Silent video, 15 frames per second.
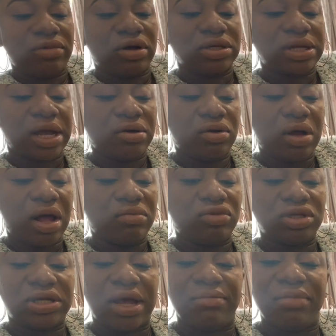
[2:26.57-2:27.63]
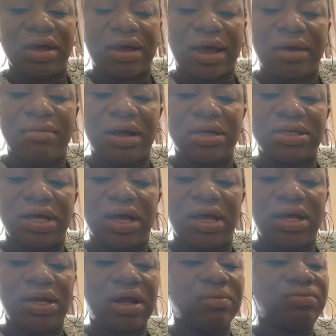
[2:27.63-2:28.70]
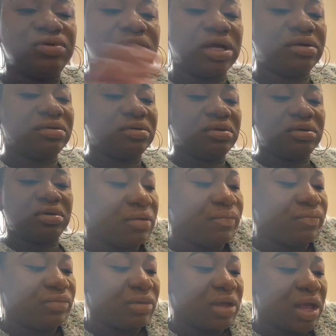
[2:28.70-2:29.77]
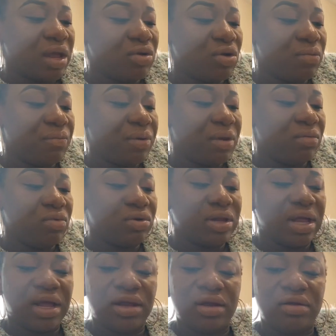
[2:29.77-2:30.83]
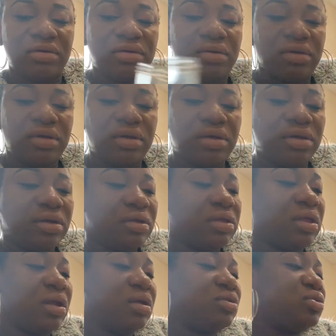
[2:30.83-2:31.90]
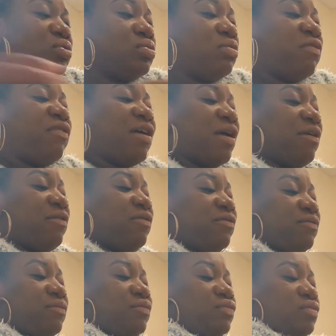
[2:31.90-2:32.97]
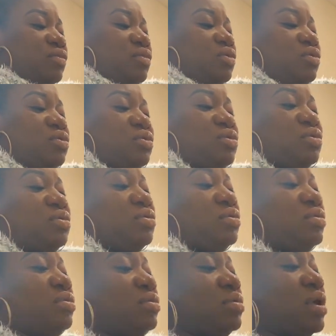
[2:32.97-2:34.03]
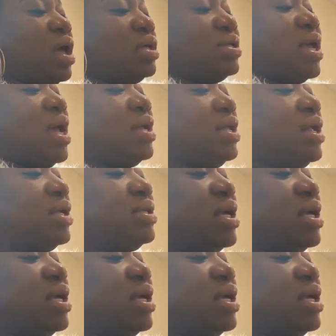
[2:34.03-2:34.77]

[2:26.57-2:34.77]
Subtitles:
because I know how much I make Kaima's hair in Abuja. I don't pay more than 325. Aside the